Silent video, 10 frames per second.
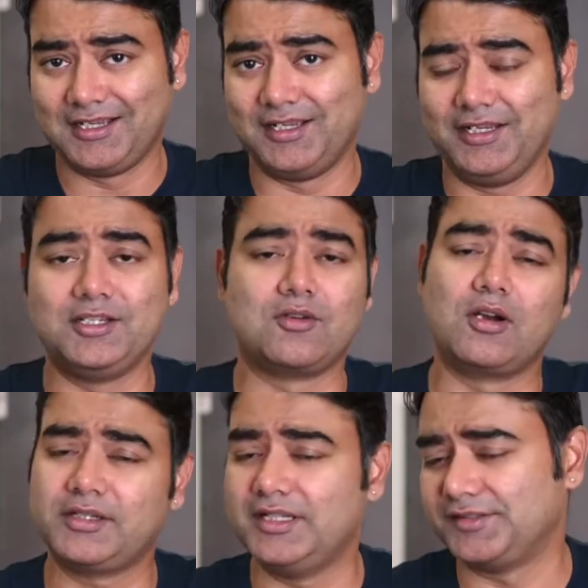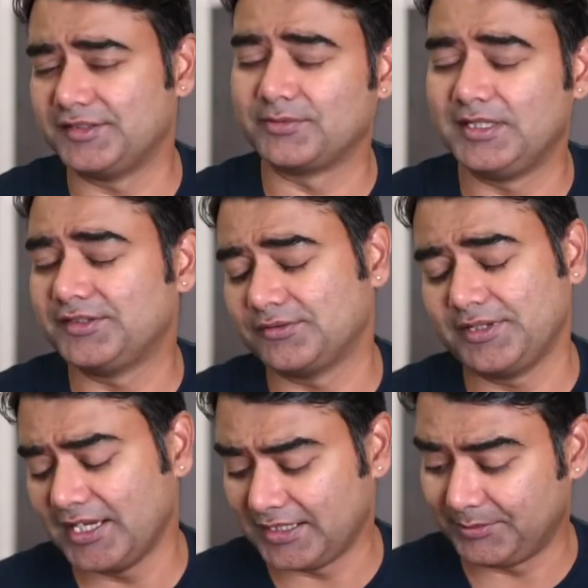in cocktails as well. So
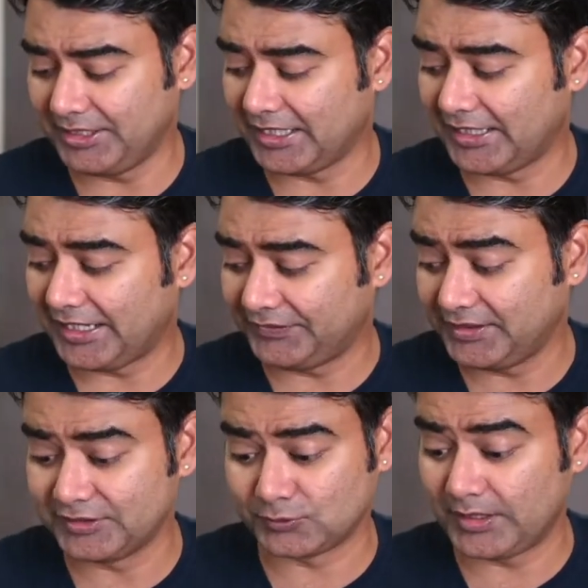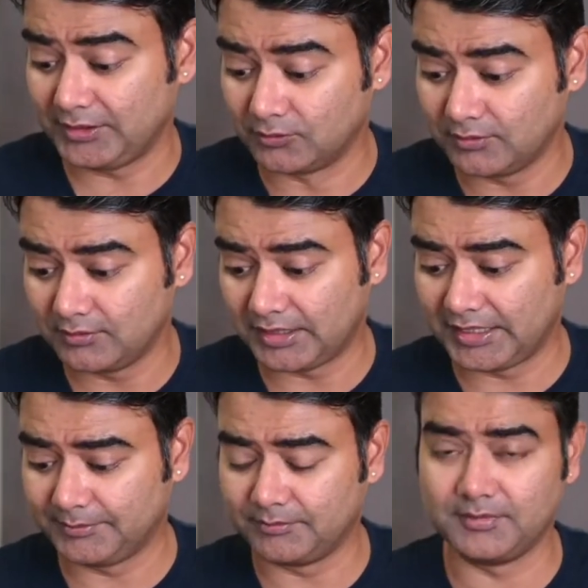yeah, I mean I think it's quite good.
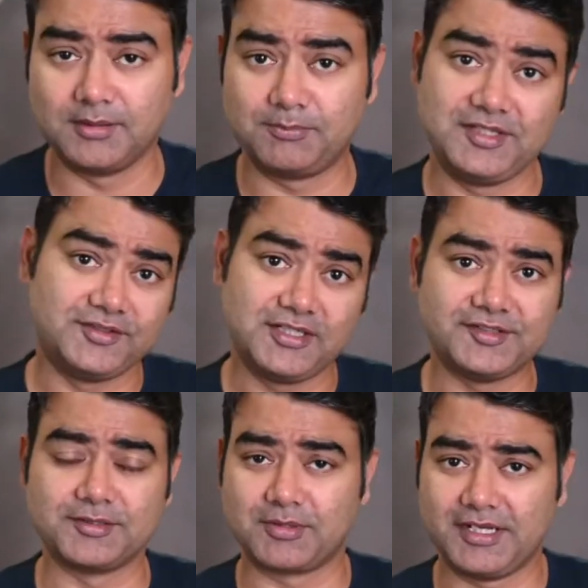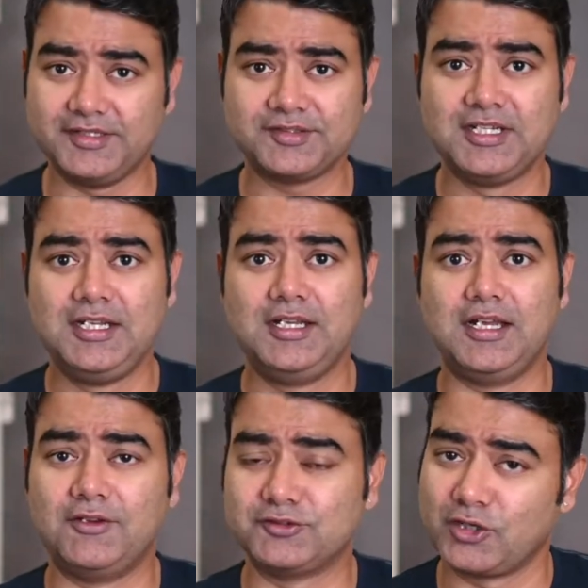I'm pleasantly surprised.
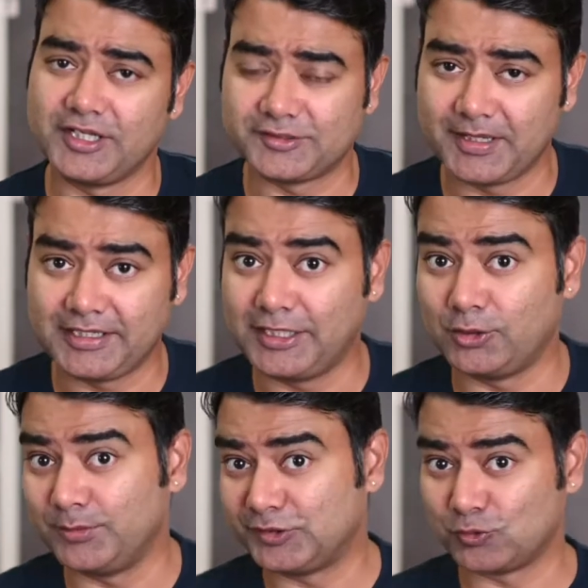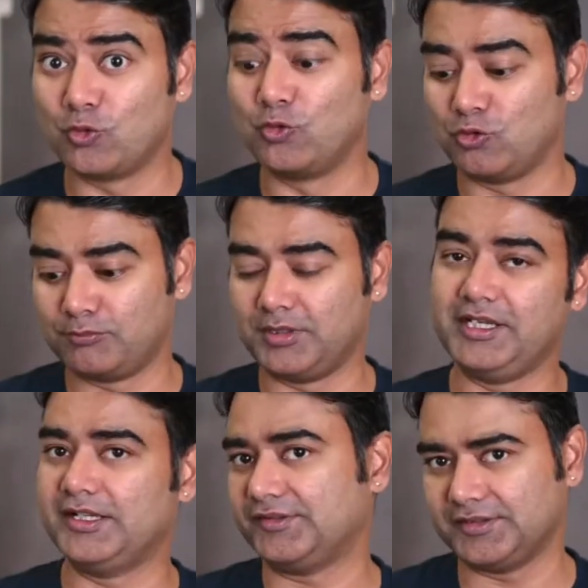I was not expecting it to be so good, but
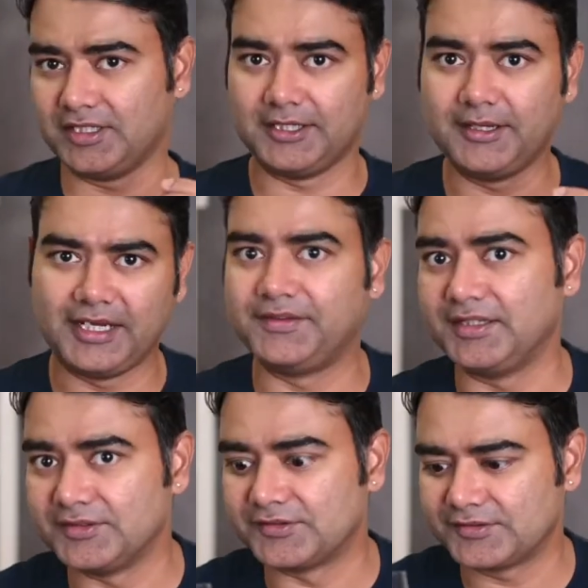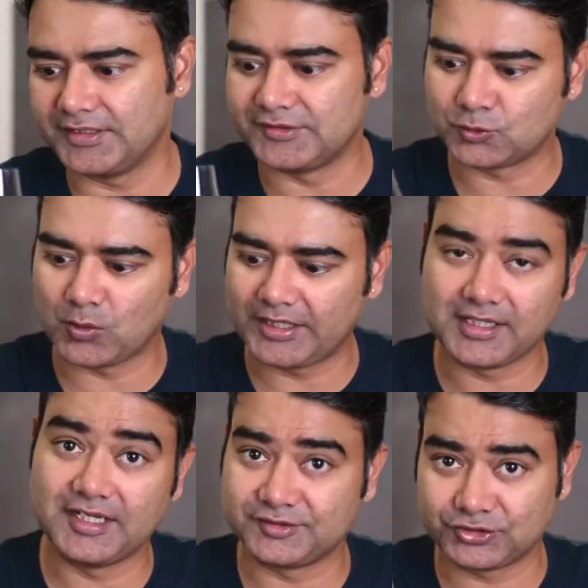yes, I think it's quite
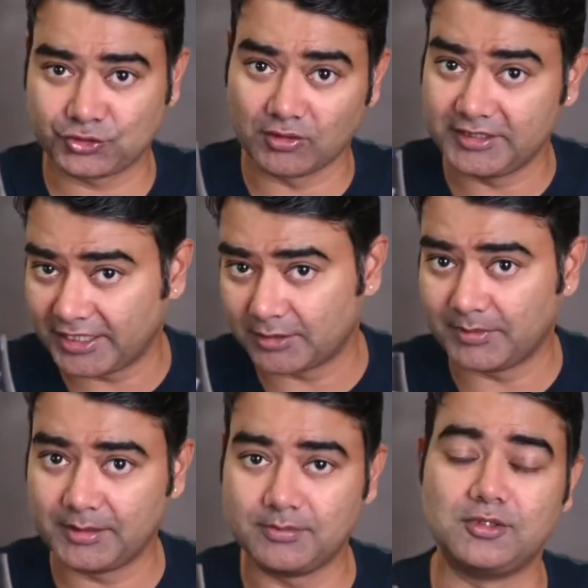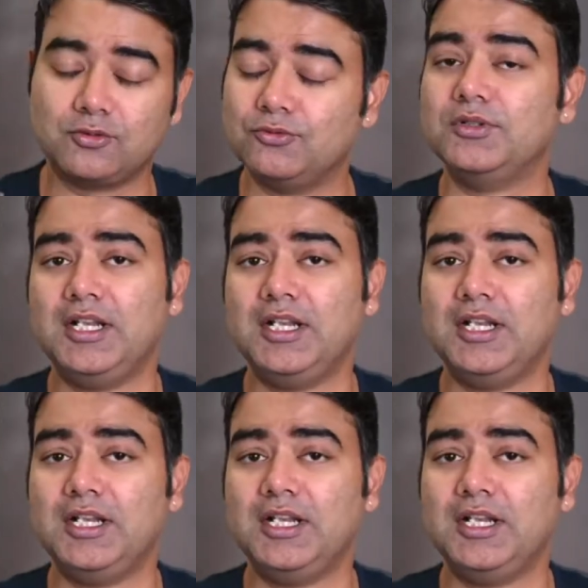nice, surely recommendable to